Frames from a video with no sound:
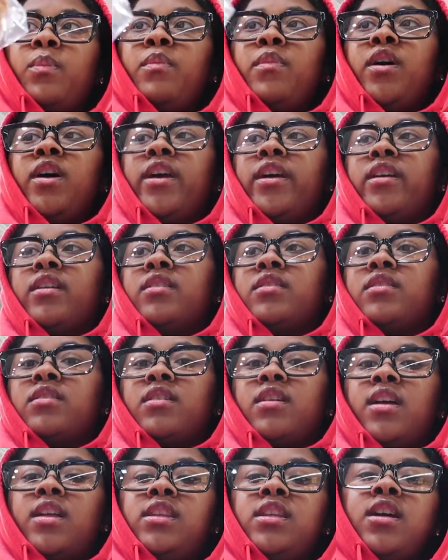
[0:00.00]
But
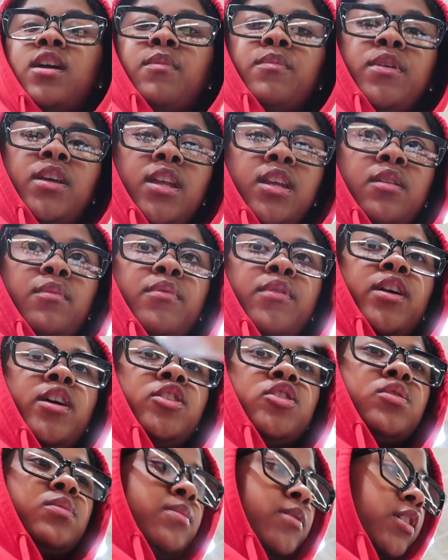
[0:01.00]
I think I'm gonna get the
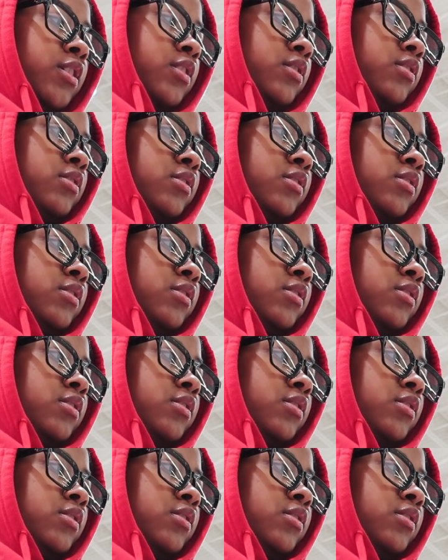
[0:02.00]
brioche bun.